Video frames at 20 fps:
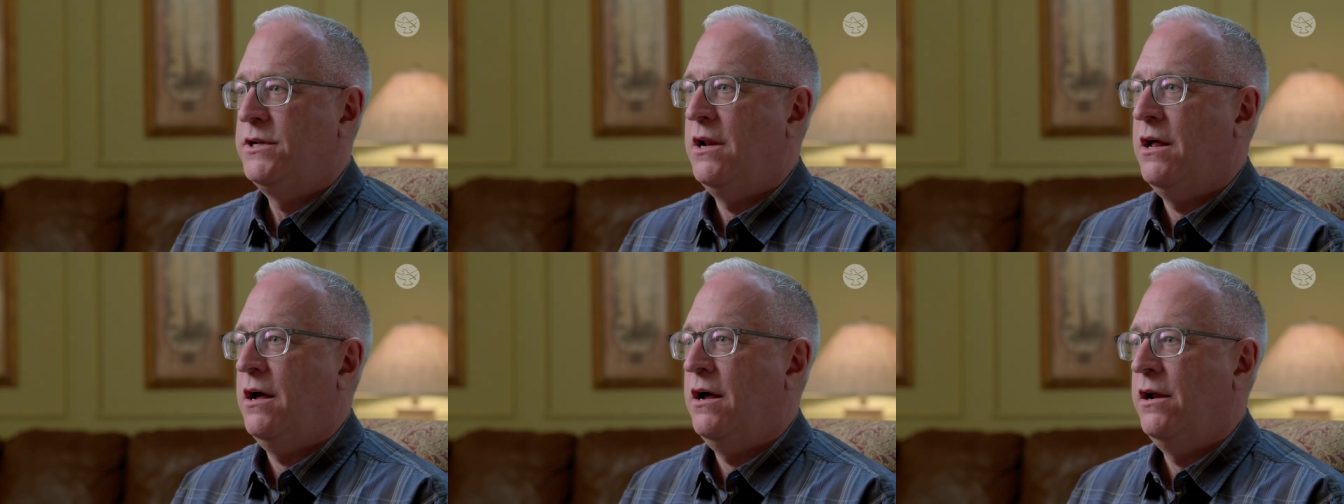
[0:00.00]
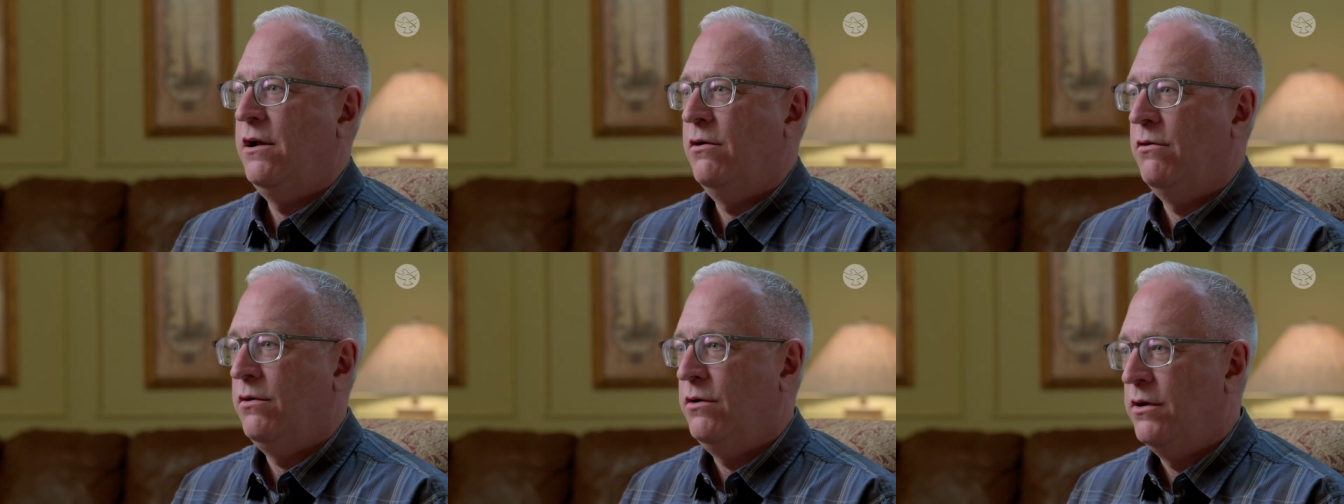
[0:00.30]
and
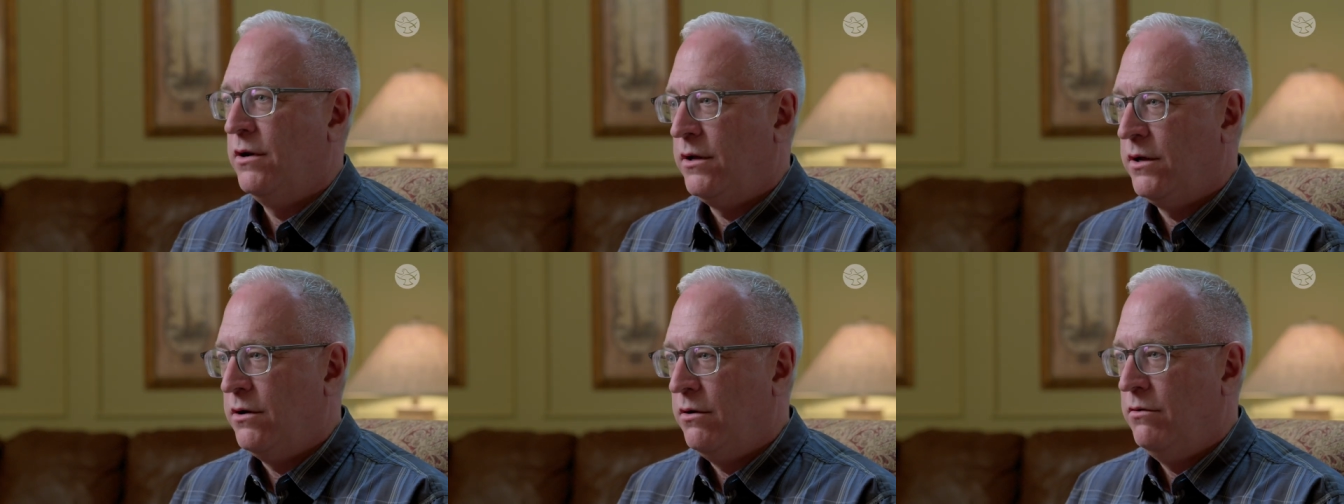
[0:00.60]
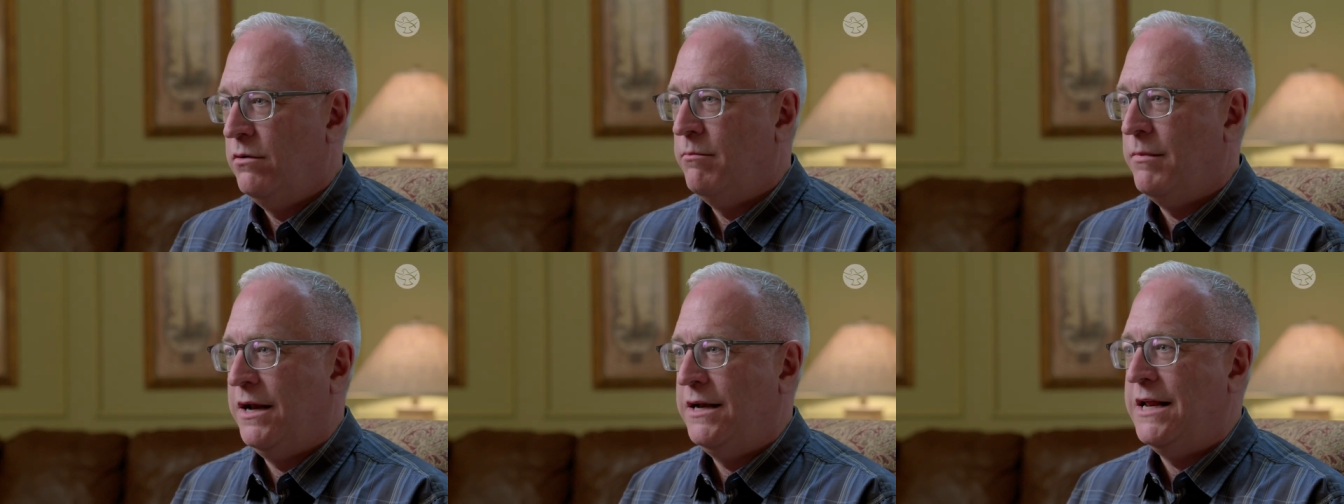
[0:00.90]
I are going to
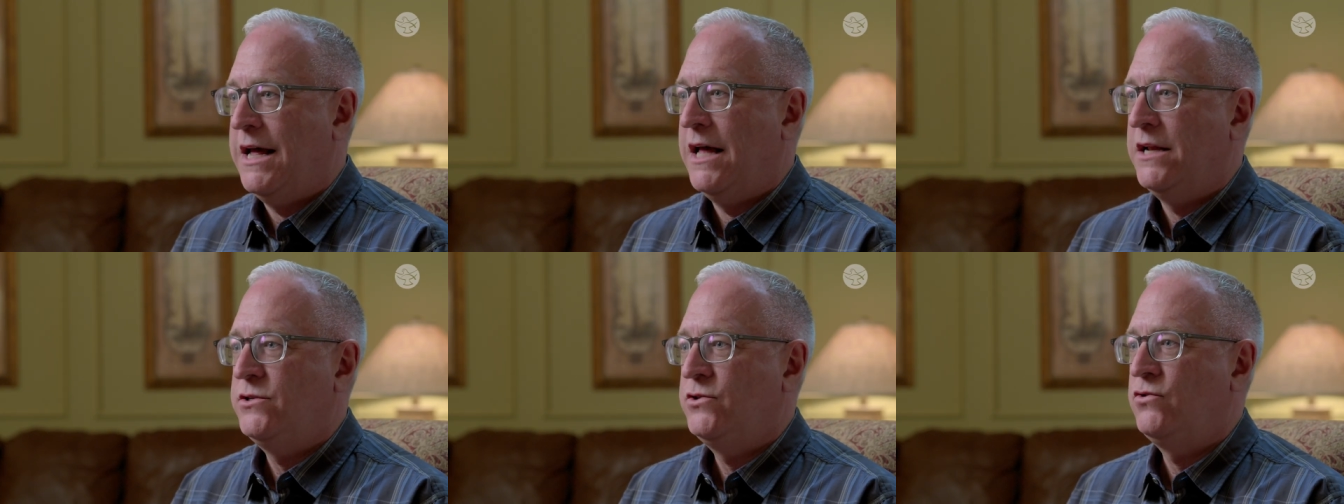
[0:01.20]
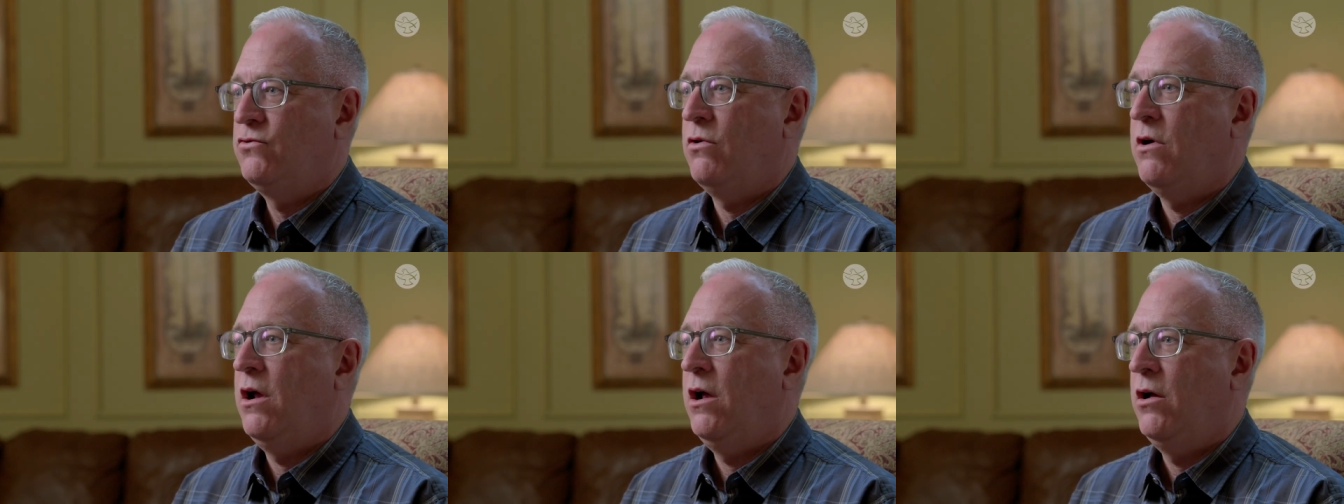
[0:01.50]
go to my dad's
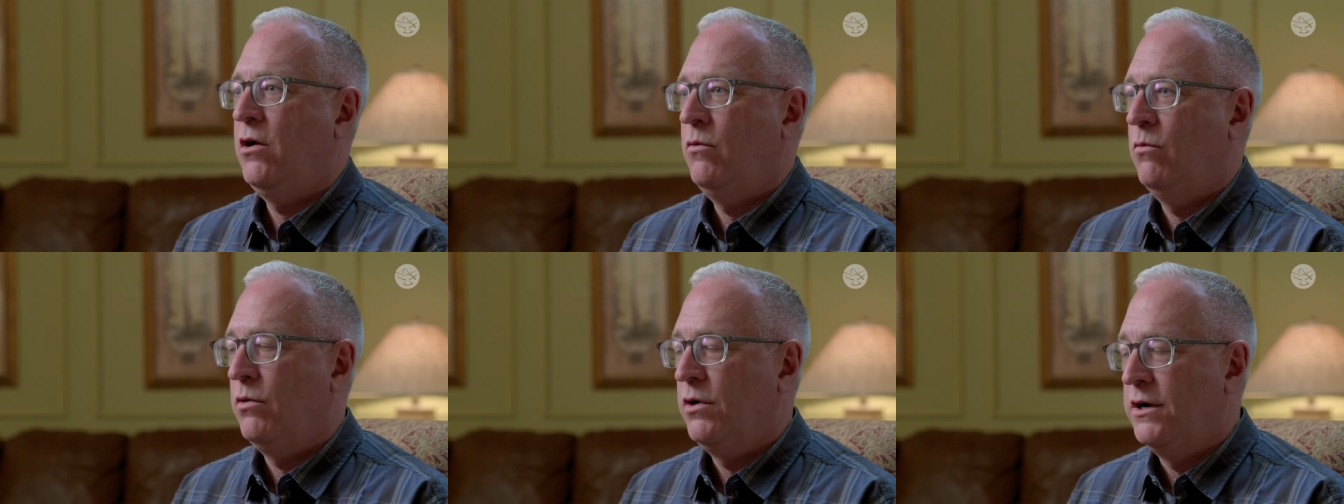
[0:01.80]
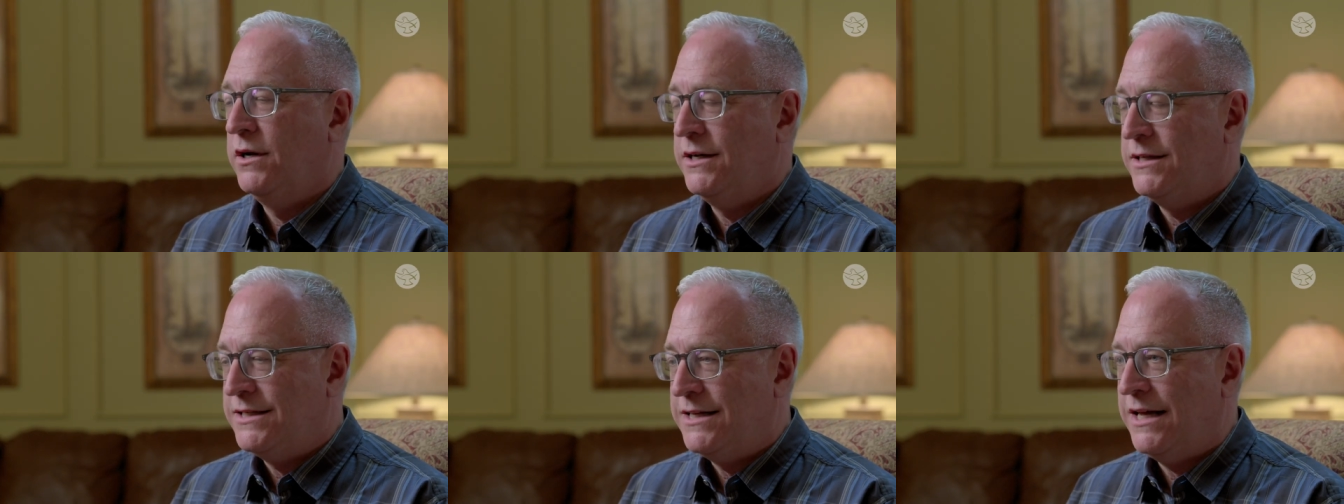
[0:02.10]
trial. We're
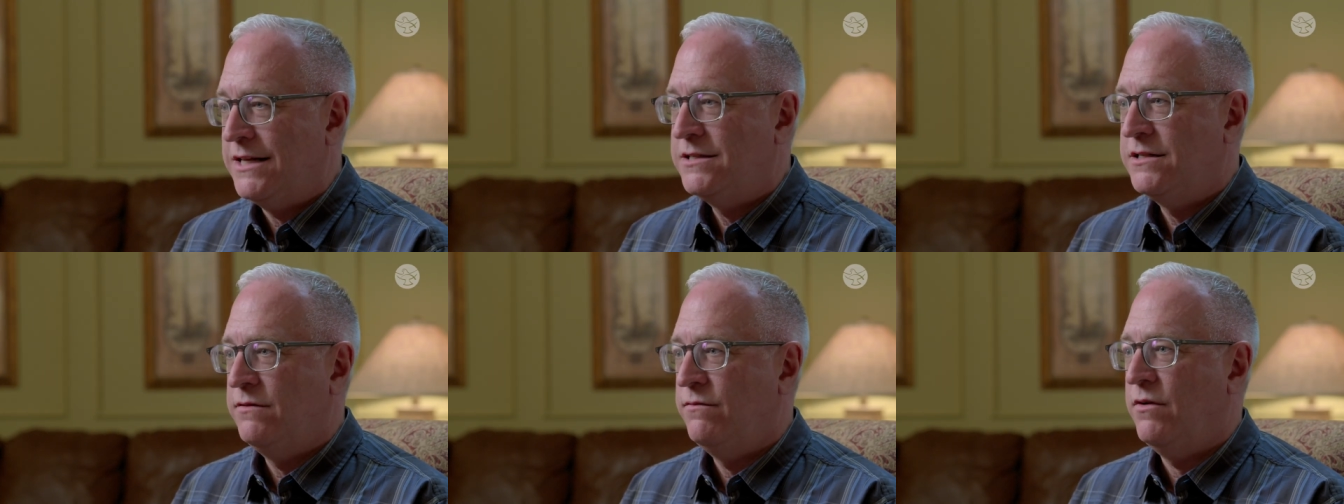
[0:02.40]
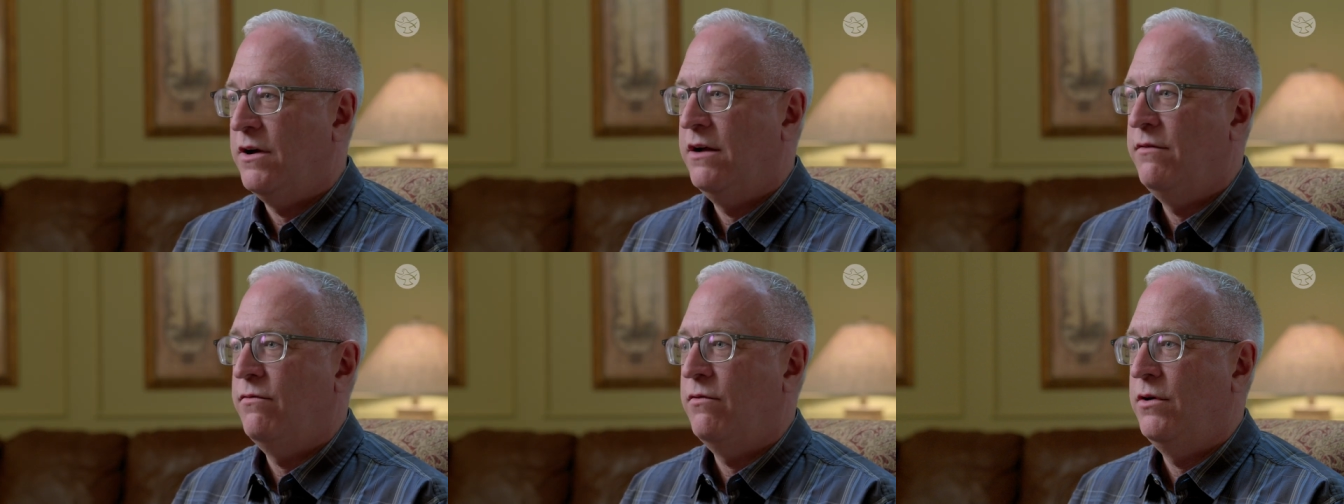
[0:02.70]
going to
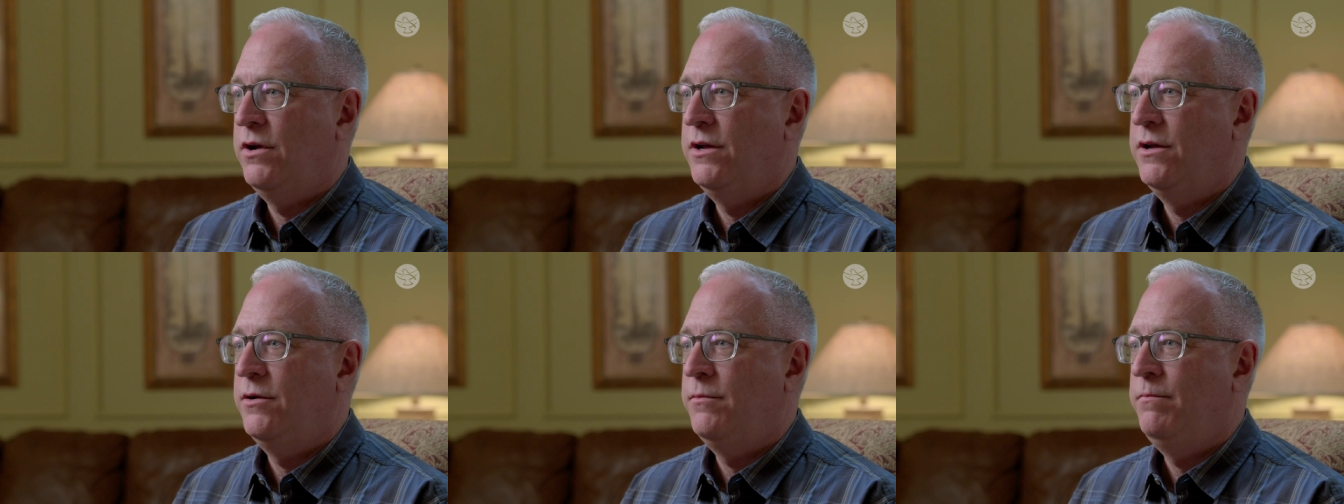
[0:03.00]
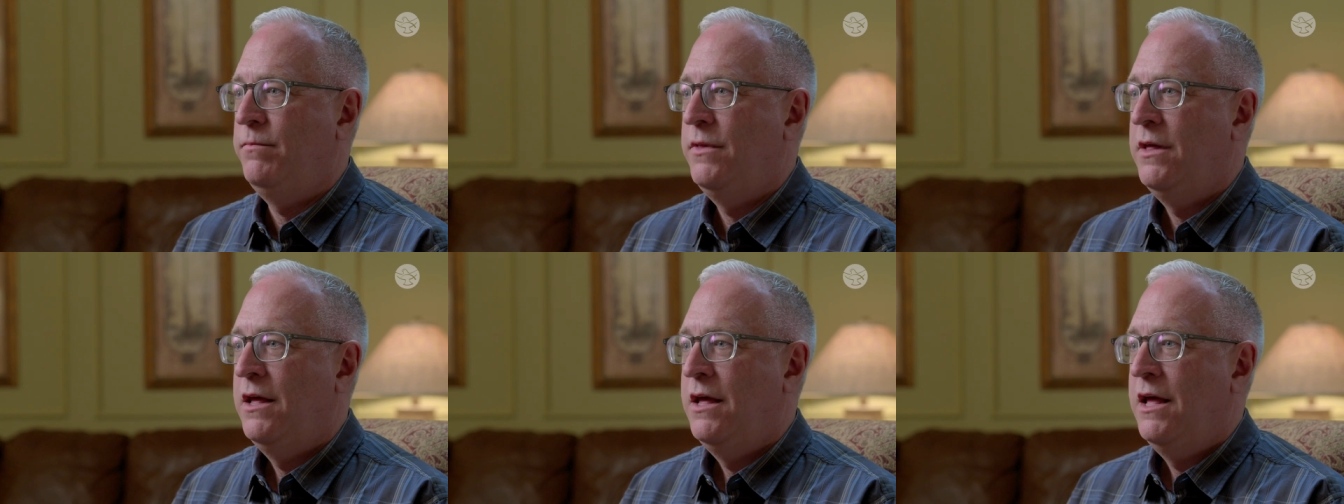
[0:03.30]
testify for him.